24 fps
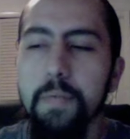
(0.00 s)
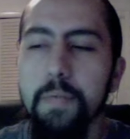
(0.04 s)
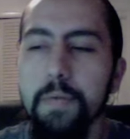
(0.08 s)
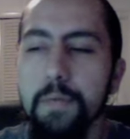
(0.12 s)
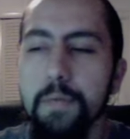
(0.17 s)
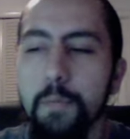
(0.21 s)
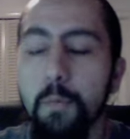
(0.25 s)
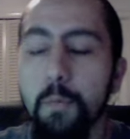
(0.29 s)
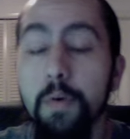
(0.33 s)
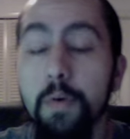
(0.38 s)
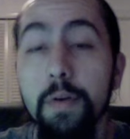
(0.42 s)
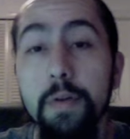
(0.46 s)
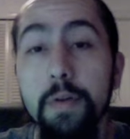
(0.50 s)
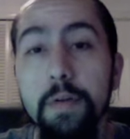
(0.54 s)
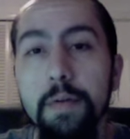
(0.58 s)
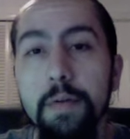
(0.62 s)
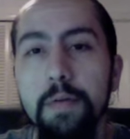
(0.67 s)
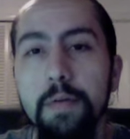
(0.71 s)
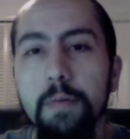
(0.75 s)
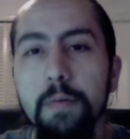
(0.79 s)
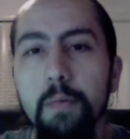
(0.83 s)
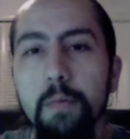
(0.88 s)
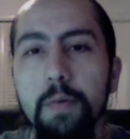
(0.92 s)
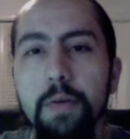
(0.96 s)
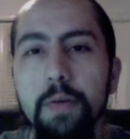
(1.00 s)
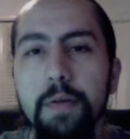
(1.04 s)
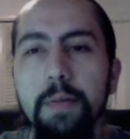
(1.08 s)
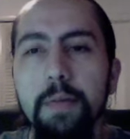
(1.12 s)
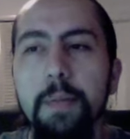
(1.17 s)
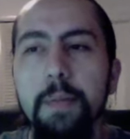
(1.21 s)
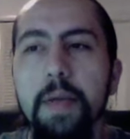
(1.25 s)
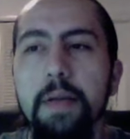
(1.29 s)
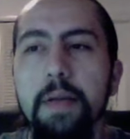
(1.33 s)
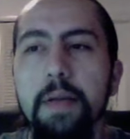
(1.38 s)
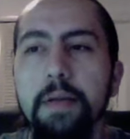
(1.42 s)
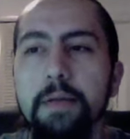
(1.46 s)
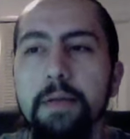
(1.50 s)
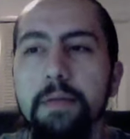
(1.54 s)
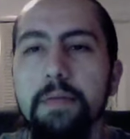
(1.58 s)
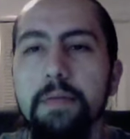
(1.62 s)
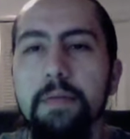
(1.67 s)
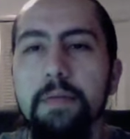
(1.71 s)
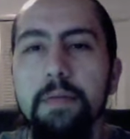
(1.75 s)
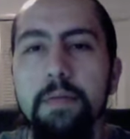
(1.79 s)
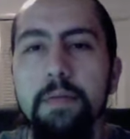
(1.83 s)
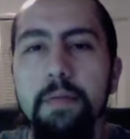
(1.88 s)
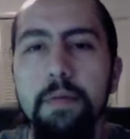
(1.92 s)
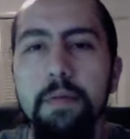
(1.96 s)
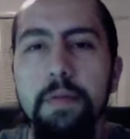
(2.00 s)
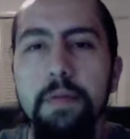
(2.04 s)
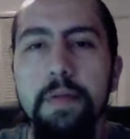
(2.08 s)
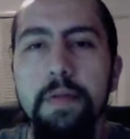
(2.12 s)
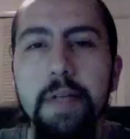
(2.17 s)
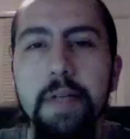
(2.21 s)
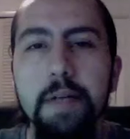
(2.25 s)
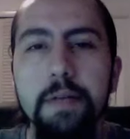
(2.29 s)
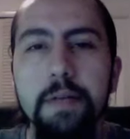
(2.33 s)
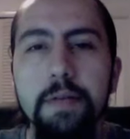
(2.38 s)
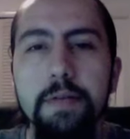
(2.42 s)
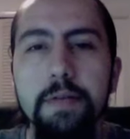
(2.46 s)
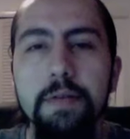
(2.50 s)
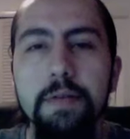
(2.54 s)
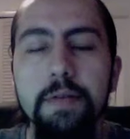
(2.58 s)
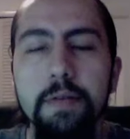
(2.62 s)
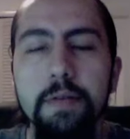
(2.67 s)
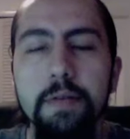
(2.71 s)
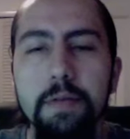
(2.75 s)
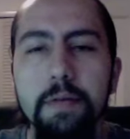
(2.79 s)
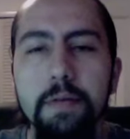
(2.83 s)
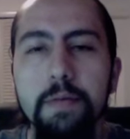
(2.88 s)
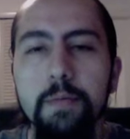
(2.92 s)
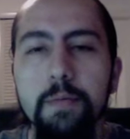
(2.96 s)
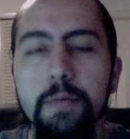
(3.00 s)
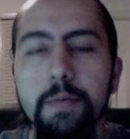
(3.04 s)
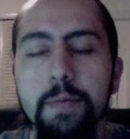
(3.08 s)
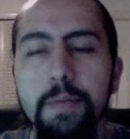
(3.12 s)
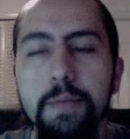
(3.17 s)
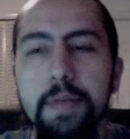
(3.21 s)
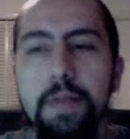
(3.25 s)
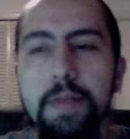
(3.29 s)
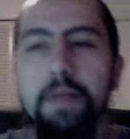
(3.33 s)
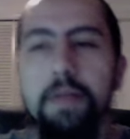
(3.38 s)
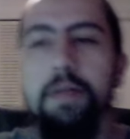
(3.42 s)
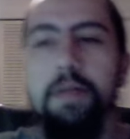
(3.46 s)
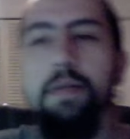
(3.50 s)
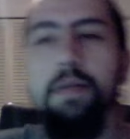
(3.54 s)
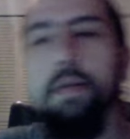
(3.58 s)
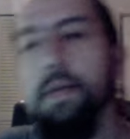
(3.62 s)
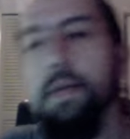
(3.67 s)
One of the main sectors would be